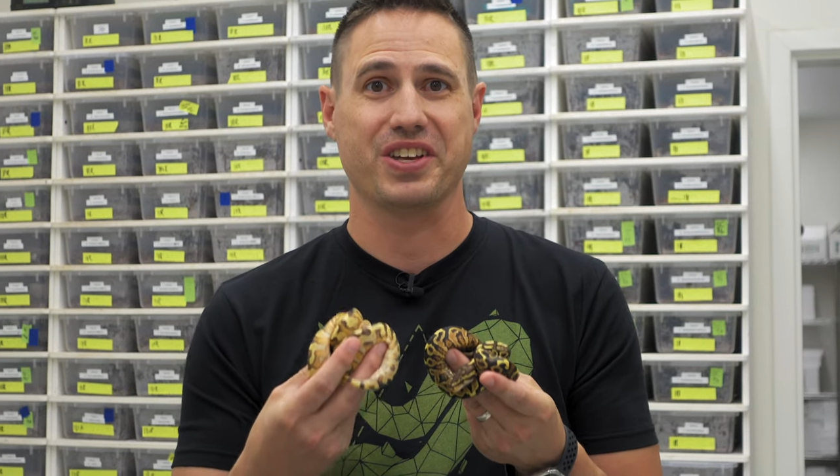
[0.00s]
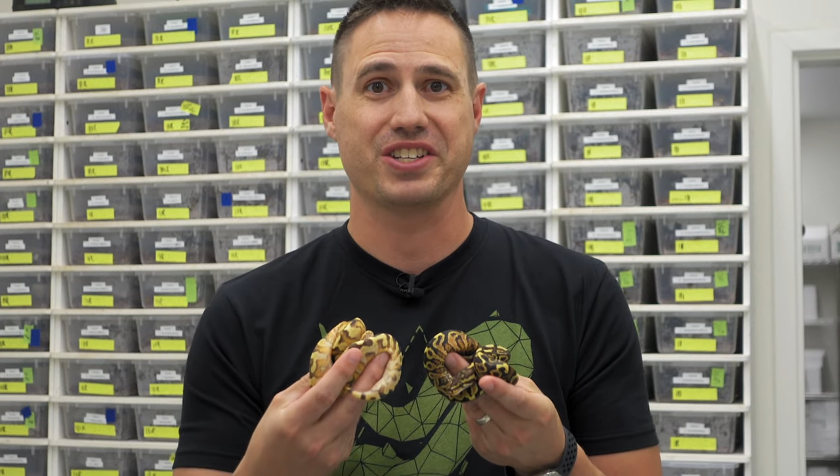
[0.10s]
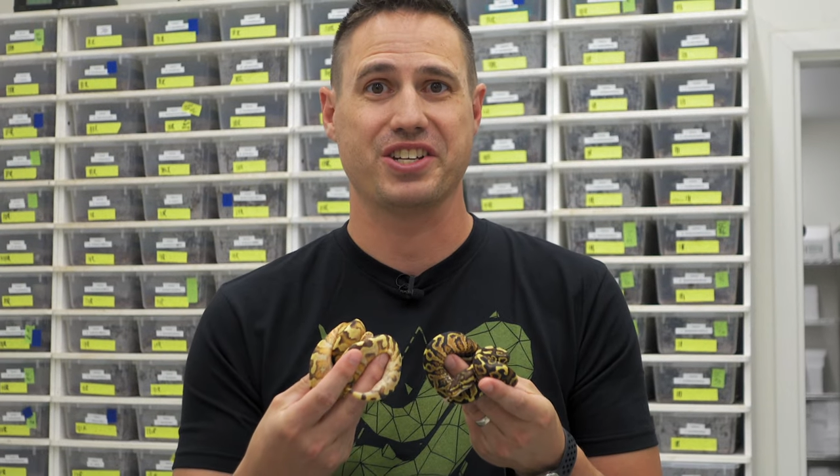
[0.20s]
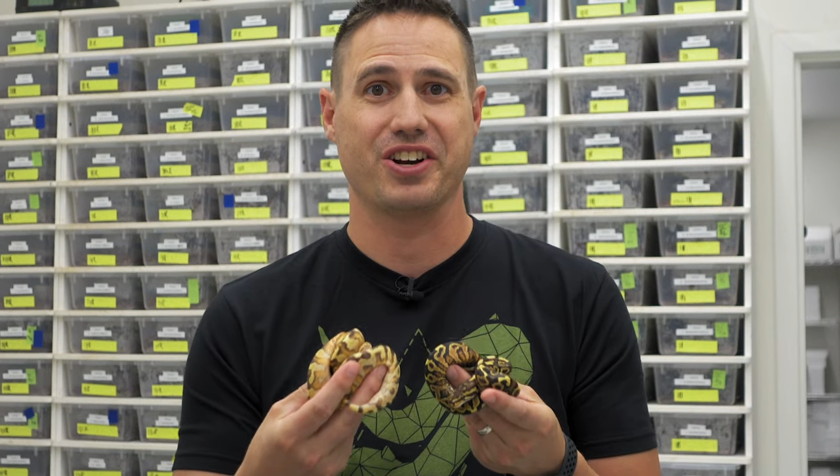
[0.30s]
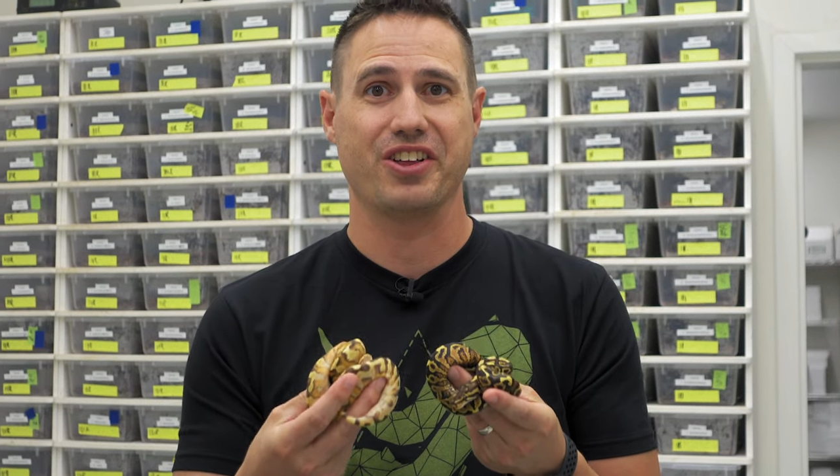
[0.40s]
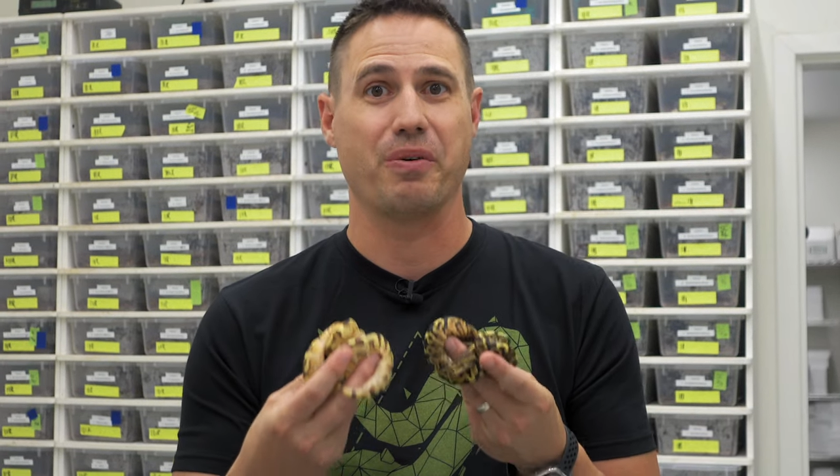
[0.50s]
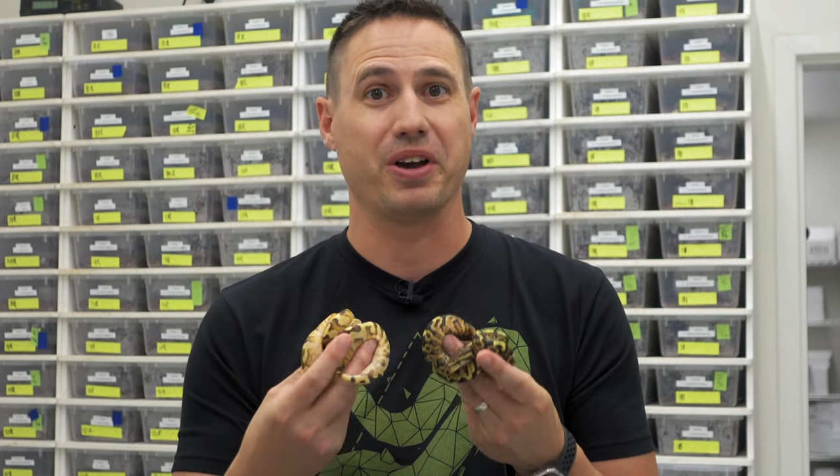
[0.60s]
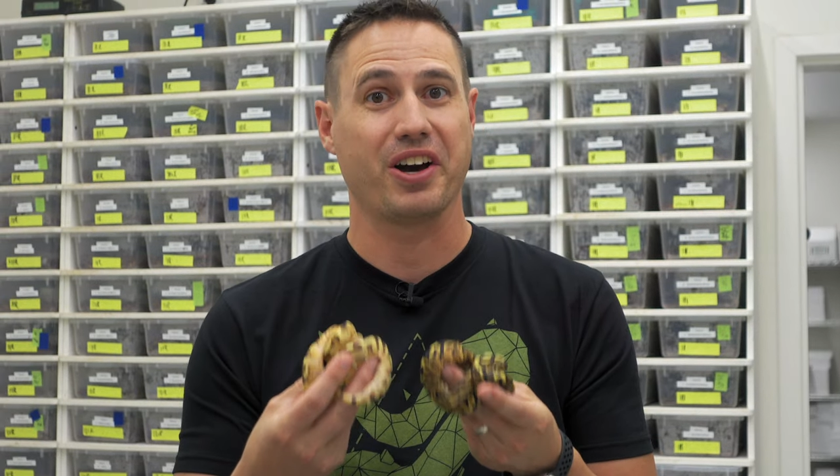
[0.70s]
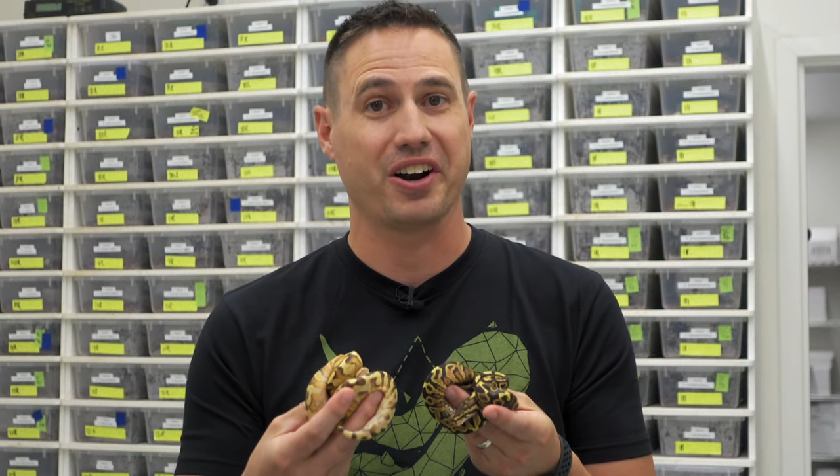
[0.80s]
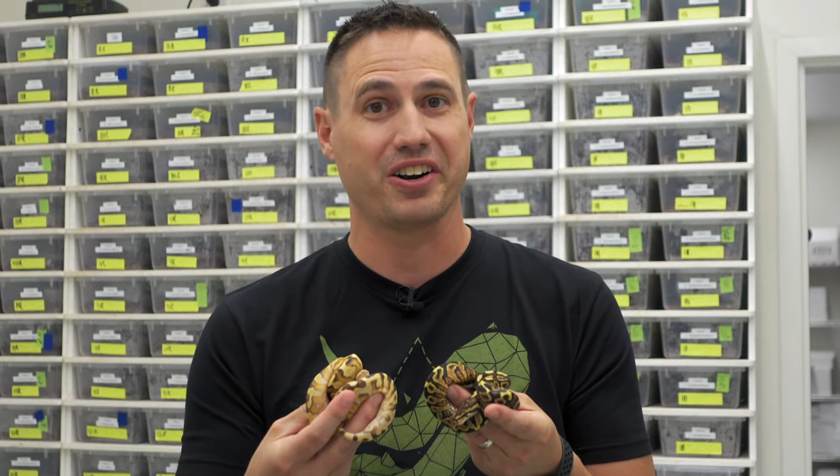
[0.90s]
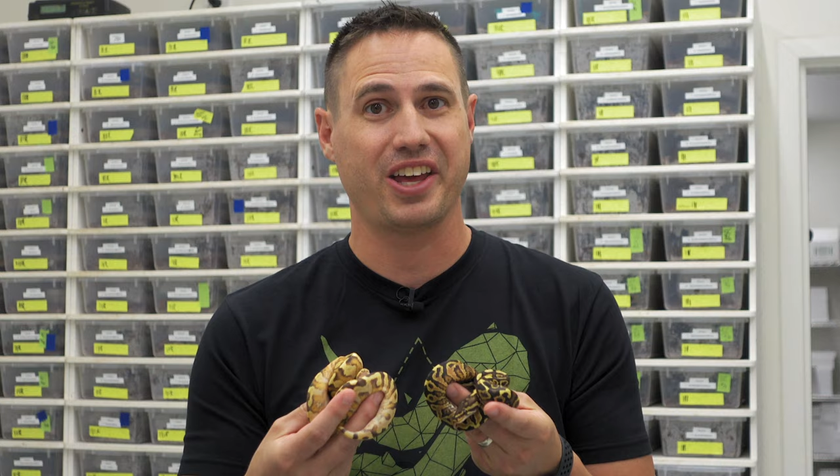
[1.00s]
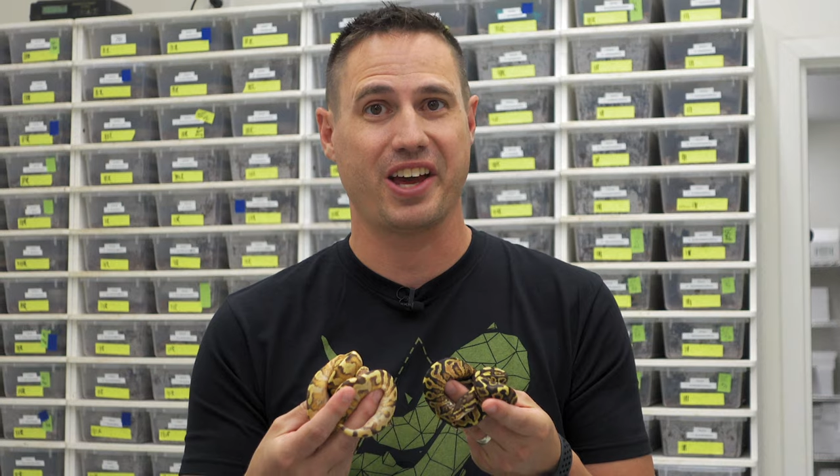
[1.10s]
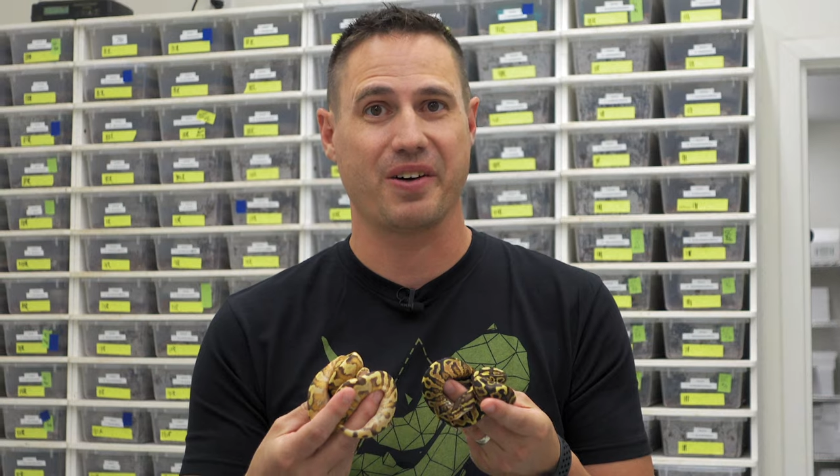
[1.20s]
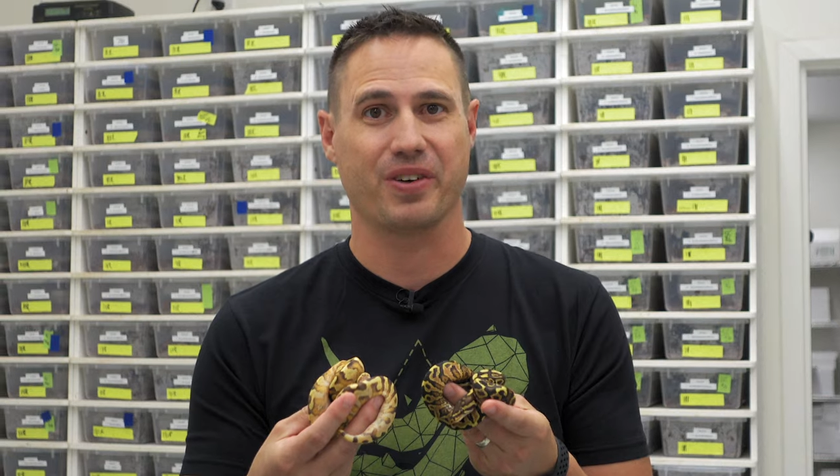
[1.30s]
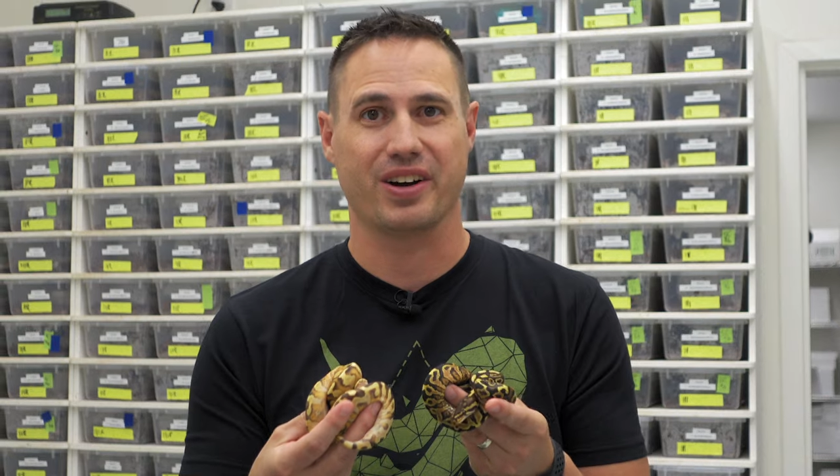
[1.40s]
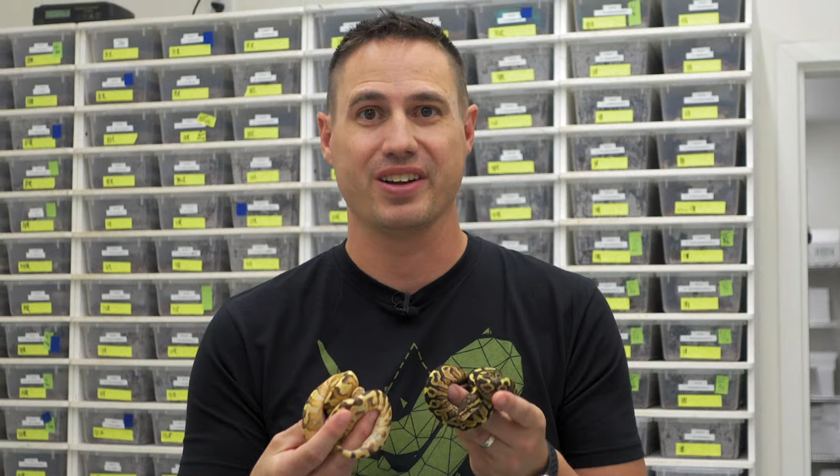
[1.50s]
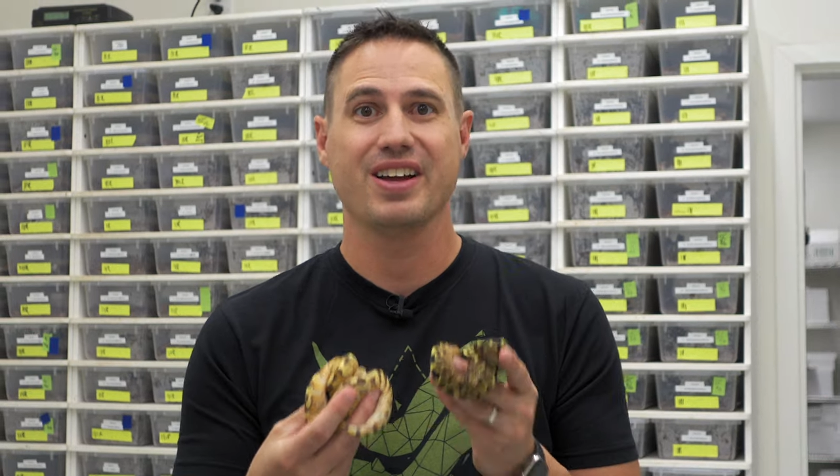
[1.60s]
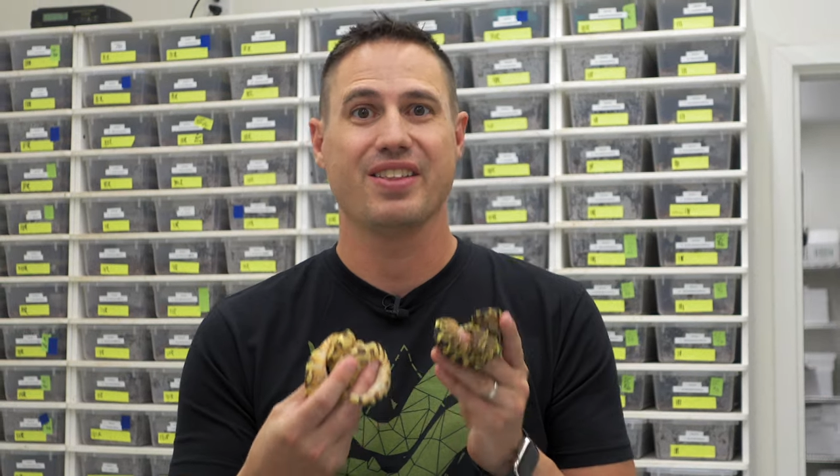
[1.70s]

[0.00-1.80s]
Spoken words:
this year that we cut on camera.